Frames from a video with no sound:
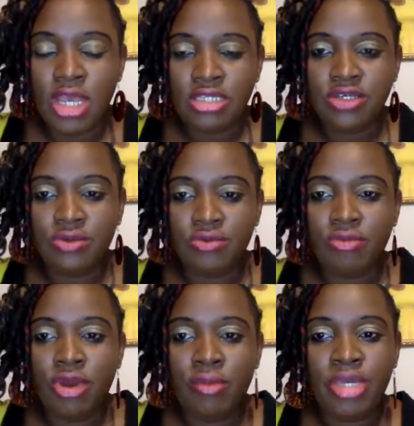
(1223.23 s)
So
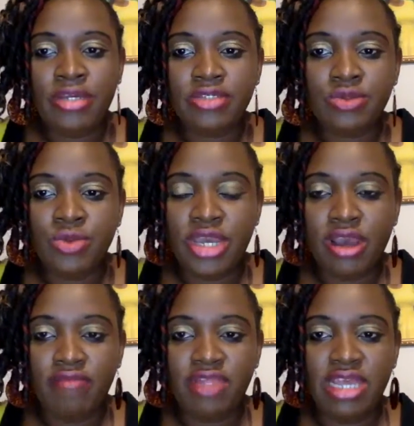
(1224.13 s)
because we
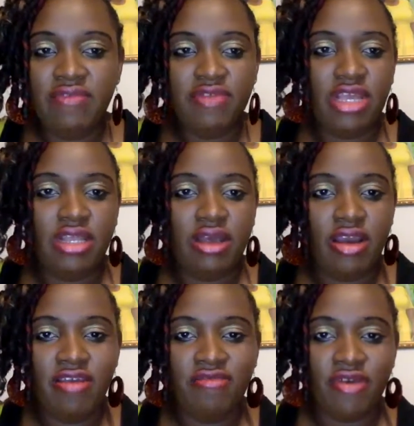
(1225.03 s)
have lived in our
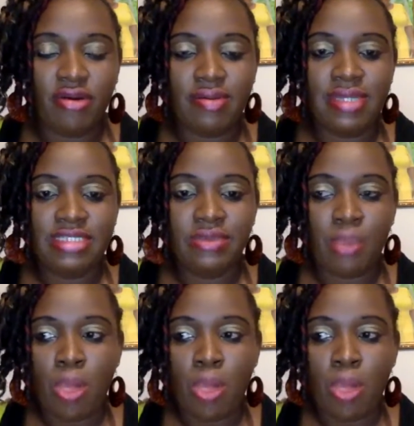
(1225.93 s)
environment.